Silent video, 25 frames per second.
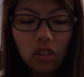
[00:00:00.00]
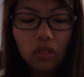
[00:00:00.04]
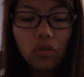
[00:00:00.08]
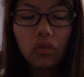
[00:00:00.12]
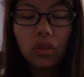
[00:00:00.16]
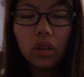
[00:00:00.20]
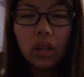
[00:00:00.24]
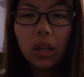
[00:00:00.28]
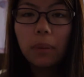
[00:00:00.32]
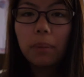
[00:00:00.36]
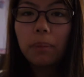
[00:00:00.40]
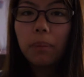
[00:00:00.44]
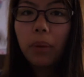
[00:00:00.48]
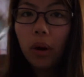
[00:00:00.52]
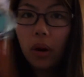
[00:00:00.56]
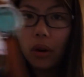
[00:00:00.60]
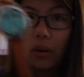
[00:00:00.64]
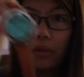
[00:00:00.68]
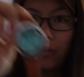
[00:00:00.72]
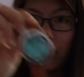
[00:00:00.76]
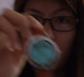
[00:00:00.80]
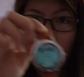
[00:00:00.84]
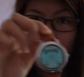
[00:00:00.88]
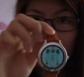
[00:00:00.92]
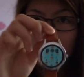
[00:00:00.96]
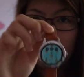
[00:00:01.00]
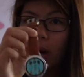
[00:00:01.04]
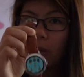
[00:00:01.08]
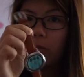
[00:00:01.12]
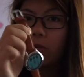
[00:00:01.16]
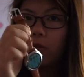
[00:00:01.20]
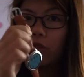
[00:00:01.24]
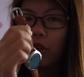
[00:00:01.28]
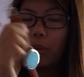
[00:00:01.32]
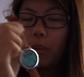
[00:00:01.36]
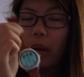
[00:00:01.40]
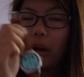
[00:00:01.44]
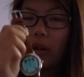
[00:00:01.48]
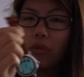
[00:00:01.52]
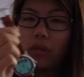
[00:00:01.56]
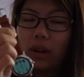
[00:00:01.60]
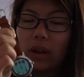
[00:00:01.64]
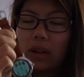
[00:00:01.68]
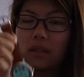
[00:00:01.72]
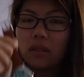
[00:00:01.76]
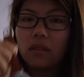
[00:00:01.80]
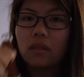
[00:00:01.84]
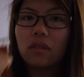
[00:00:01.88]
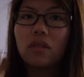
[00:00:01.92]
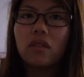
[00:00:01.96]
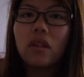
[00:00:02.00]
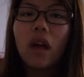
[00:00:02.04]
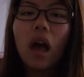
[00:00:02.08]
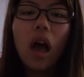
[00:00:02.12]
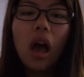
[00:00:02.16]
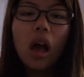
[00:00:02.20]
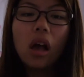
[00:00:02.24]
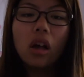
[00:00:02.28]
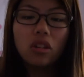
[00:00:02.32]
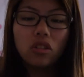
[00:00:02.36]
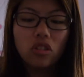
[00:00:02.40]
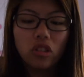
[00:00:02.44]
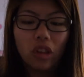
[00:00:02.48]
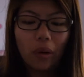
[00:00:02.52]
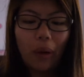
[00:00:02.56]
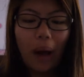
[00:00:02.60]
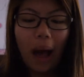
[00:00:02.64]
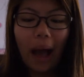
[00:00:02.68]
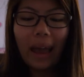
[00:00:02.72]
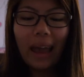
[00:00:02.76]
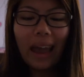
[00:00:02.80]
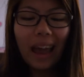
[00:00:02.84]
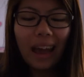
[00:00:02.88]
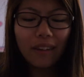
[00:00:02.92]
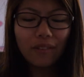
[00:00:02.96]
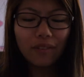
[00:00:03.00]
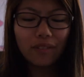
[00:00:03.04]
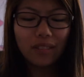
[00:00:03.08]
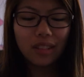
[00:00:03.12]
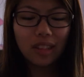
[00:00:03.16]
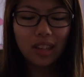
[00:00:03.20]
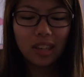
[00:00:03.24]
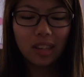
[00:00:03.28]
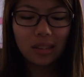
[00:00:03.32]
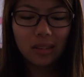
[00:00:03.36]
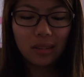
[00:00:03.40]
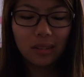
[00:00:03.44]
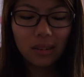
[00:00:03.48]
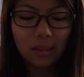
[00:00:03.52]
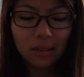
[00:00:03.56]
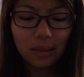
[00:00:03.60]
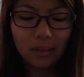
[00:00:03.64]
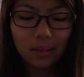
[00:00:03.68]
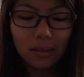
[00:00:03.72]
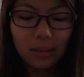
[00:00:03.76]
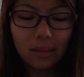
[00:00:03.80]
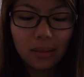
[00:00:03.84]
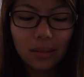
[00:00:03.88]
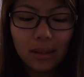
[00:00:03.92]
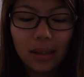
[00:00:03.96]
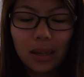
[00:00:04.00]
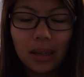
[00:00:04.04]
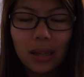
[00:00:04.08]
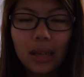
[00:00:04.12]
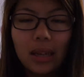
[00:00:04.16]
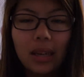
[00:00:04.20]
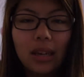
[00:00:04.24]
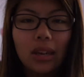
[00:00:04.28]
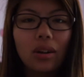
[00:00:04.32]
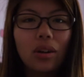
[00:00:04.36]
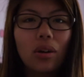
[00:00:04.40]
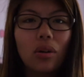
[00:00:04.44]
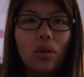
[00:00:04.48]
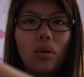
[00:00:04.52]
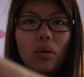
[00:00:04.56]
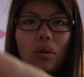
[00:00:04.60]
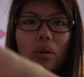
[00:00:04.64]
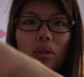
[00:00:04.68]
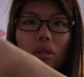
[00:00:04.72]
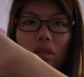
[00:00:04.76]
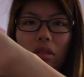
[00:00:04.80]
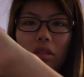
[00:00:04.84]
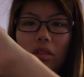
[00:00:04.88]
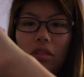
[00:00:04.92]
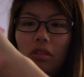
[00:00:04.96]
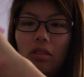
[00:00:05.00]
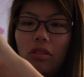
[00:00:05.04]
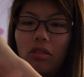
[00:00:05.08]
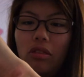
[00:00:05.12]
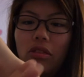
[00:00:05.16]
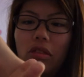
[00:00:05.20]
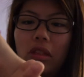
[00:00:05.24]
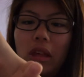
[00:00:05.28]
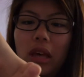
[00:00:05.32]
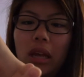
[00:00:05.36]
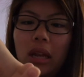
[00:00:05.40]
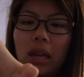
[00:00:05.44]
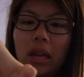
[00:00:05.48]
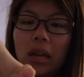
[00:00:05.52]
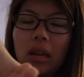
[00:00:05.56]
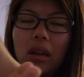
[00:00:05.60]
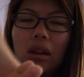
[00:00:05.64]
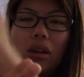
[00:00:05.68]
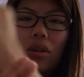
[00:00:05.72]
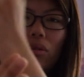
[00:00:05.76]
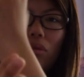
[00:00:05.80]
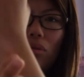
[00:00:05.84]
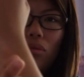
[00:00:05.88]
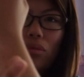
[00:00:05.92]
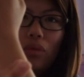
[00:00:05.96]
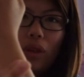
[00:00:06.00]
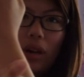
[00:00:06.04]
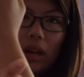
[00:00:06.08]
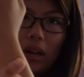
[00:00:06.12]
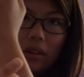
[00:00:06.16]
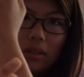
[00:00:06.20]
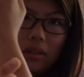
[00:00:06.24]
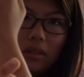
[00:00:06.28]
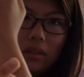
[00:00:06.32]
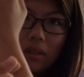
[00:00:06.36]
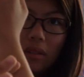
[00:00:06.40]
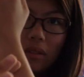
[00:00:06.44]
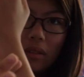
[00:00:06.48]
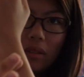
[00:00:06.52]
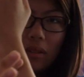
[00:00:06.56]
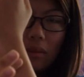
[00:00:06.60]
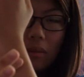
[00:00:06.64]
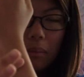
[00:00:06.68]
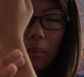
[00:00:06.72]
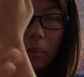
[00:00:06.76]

really perfect for my wrists. So I have these skinny, thin wrists,